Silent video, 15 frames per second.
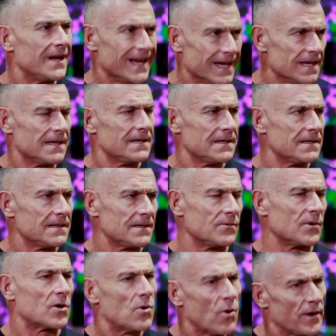gear,
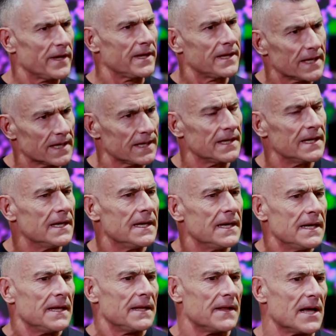recording gear
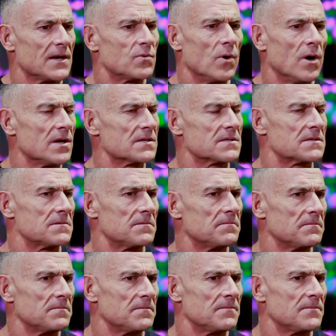that was
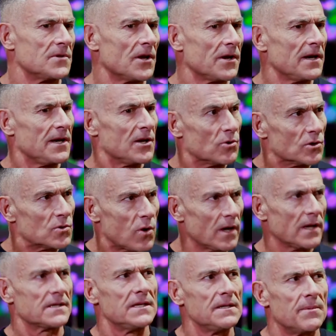not only good
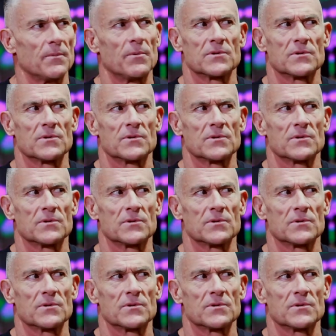quality, but